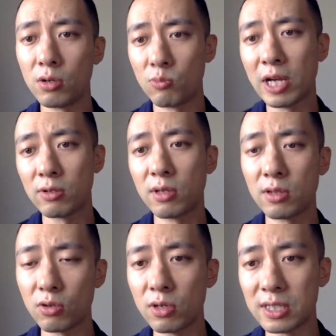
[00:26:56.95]
rather than
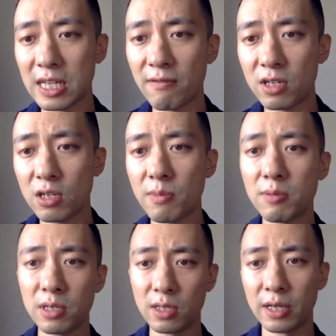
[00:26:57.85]
30/70,
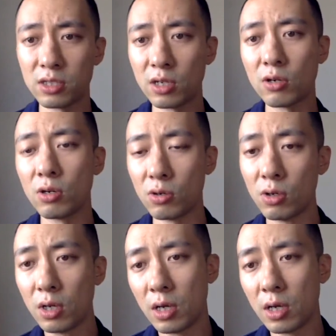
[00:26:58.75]
maybe like 0,